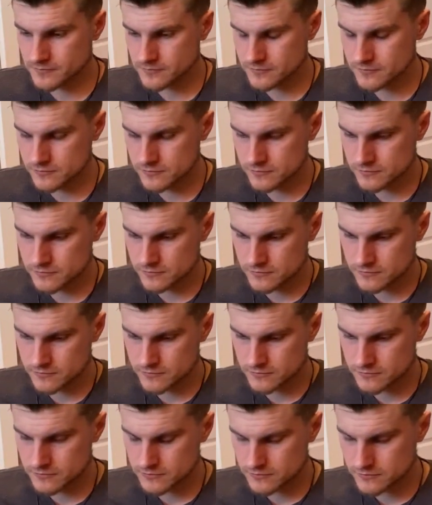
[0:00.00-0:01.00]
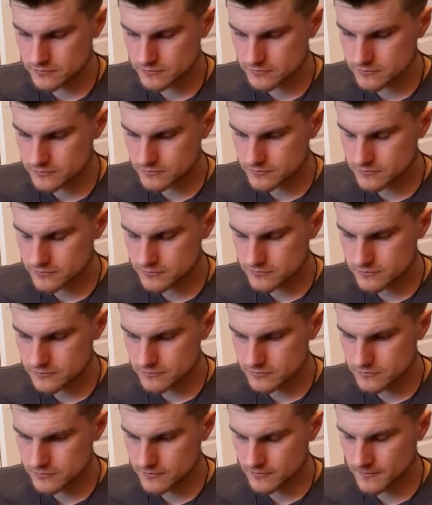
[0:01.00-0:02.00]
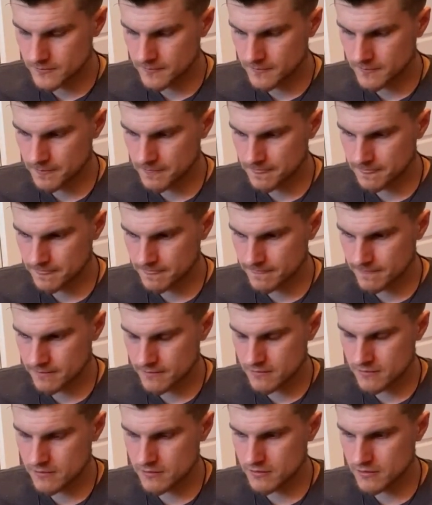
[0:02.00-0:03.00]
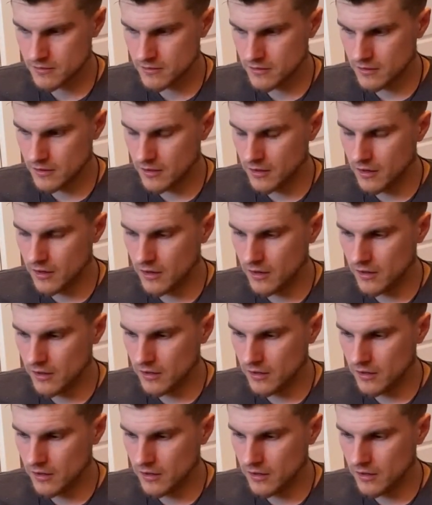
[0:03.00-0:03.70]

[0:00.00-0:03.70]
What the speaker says: Nobody speaks.